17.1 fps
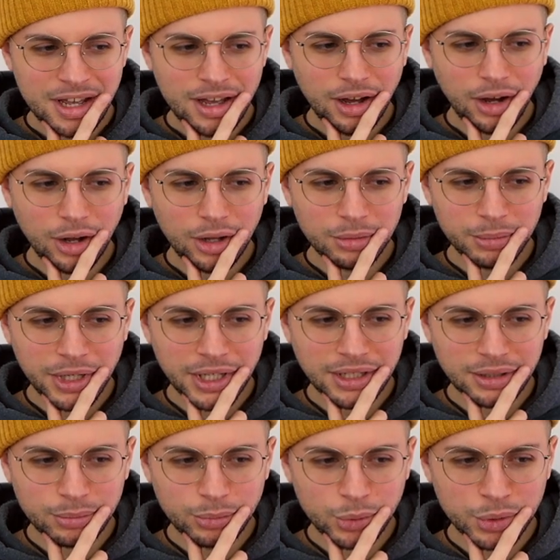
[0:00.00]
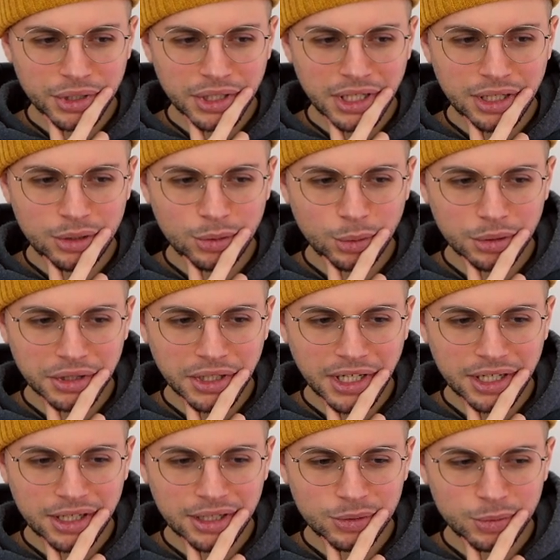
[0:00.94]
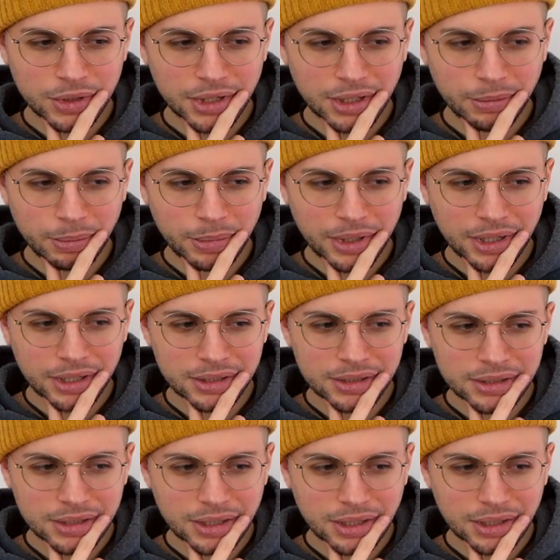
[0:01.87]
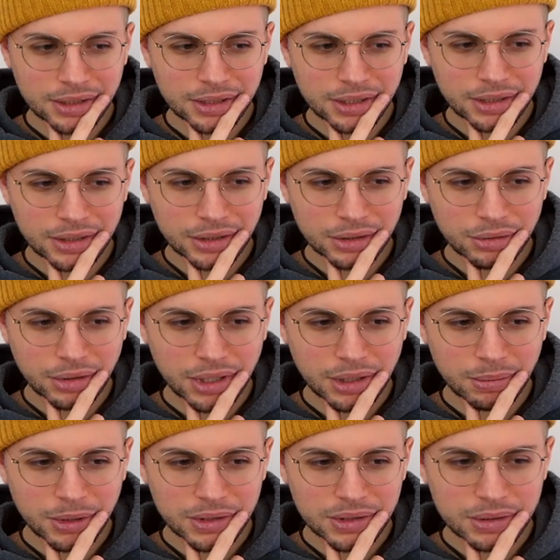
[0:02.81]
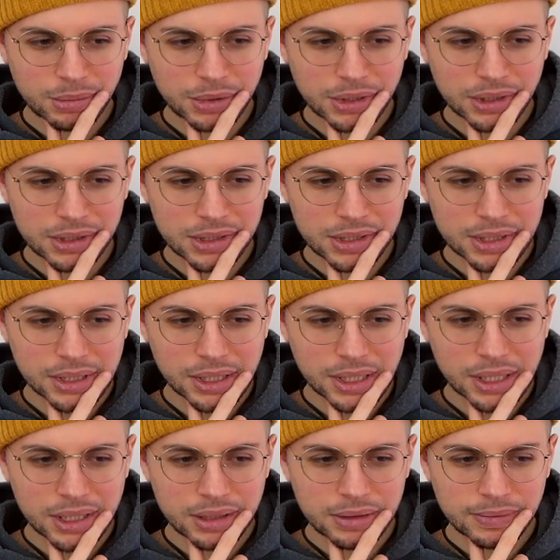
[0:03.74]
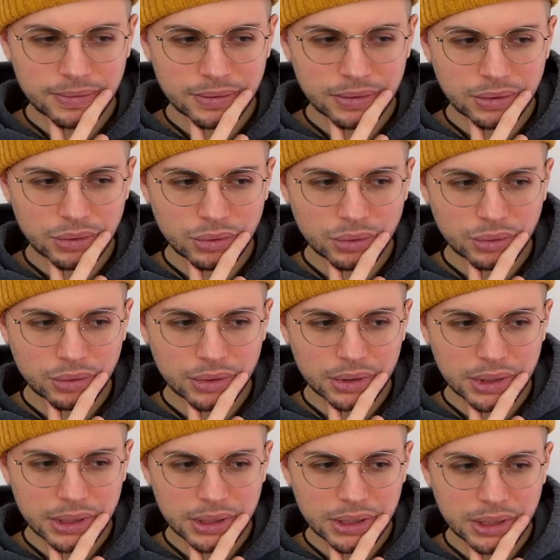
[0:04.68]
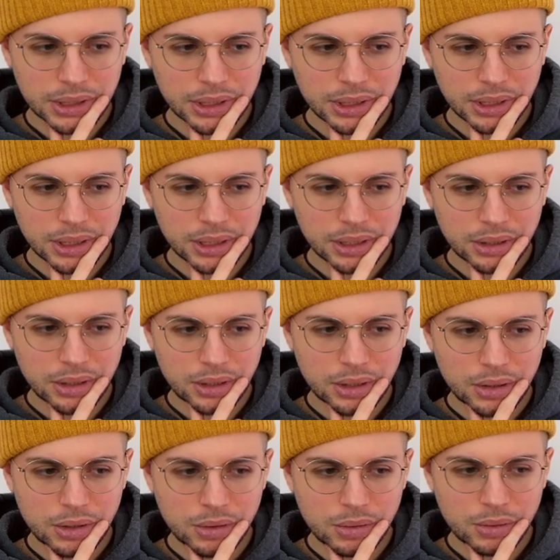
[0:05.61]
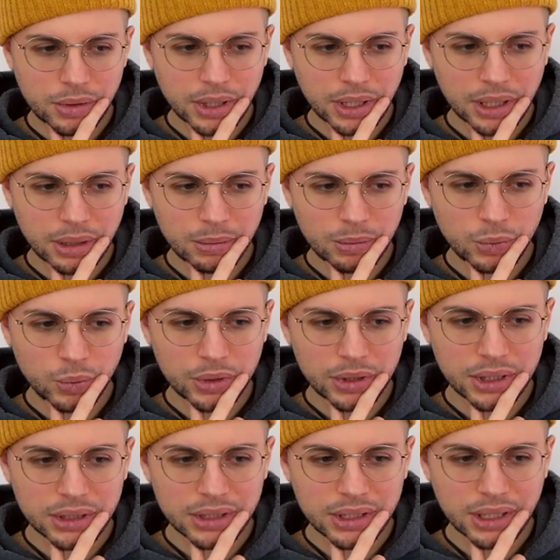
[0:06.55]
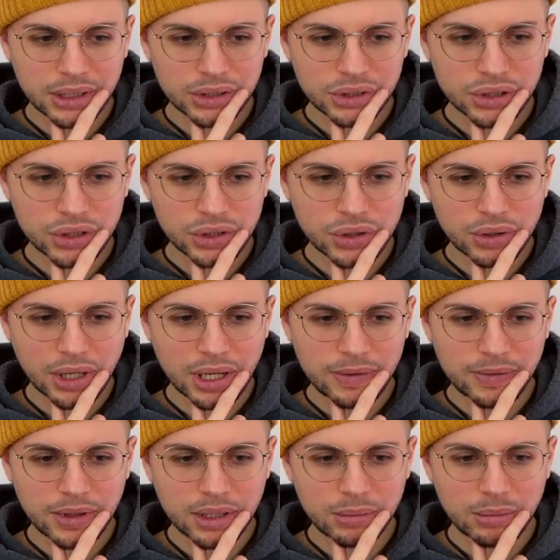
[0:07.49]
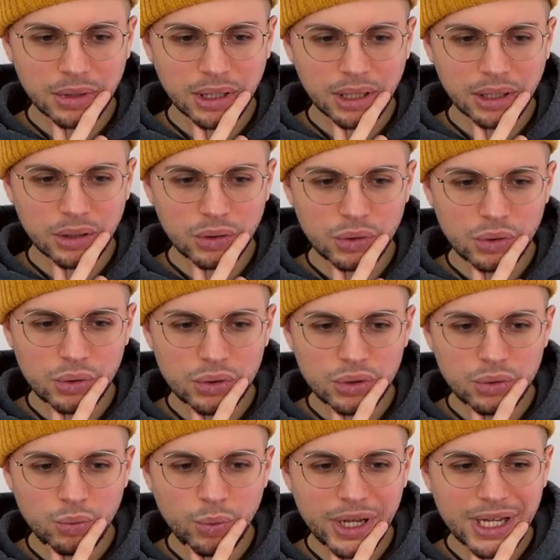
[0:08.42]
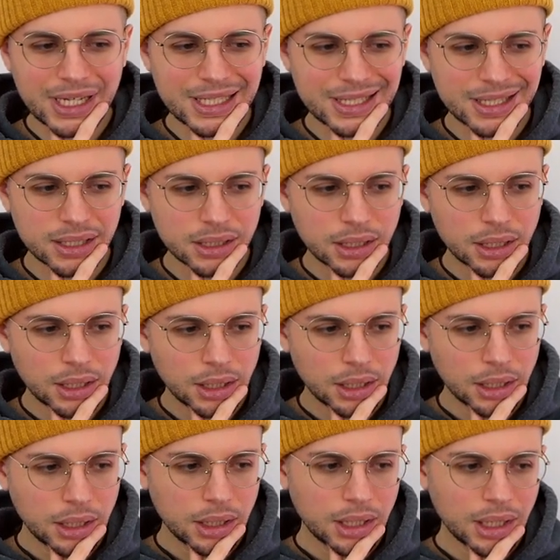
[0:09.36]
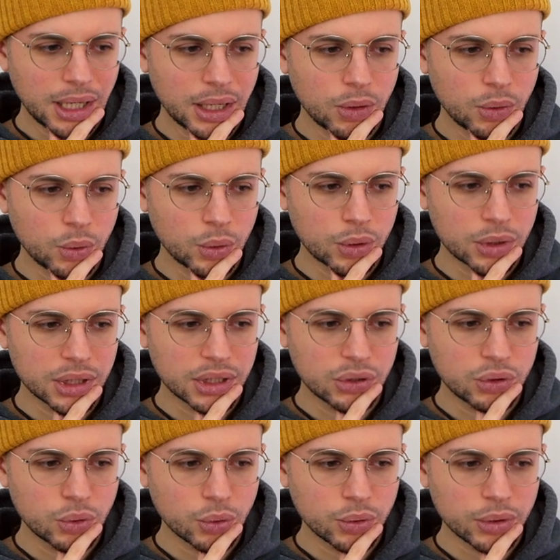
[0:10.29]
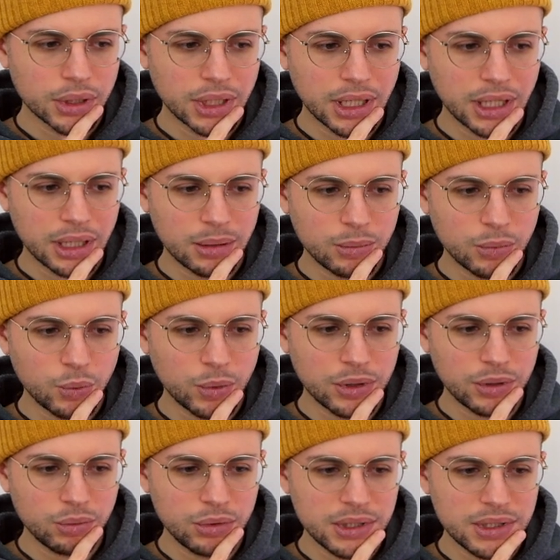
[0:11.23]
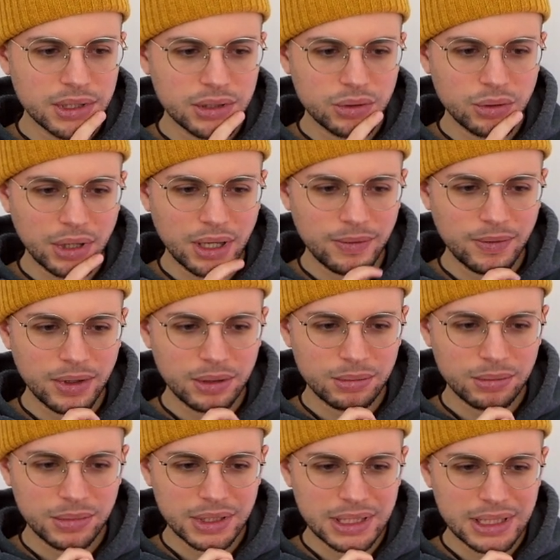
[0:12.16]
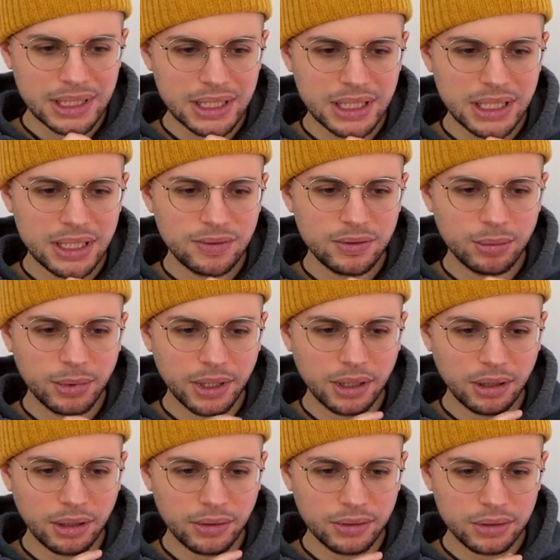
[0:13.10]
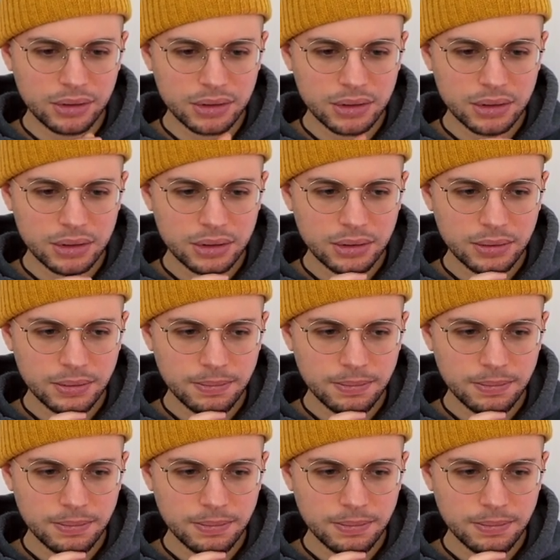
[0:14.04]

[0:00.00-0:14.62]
All men are born equal, naked, without bonds. God did not create man to be a slave, nor did he endow him with intelligence to have him hoodwinked, or adorn him with reason to have him deceived by others.